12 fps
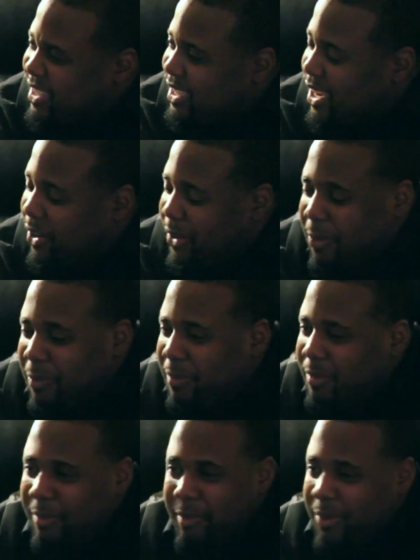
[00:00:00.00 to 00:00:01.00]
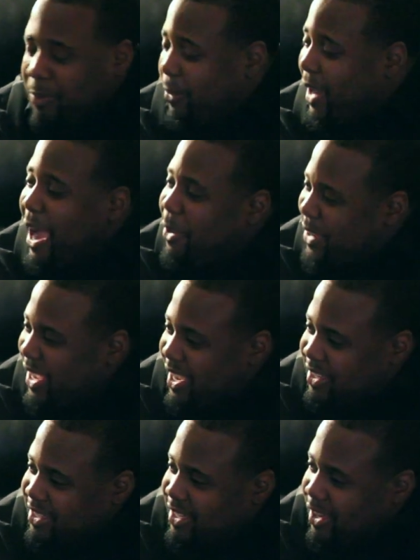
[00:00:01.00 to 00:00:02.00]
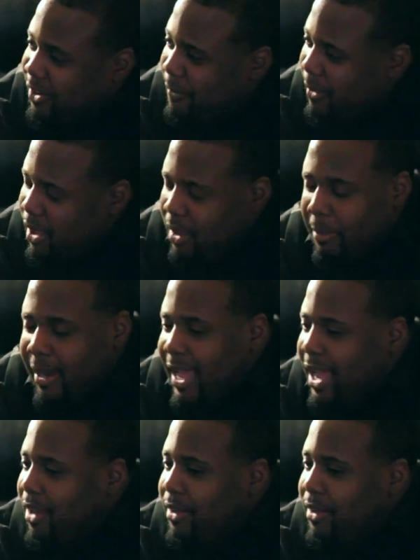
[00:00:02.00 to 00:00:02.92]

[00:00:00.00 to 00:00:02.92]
ago. You you were outcast, you know? Yeah. But now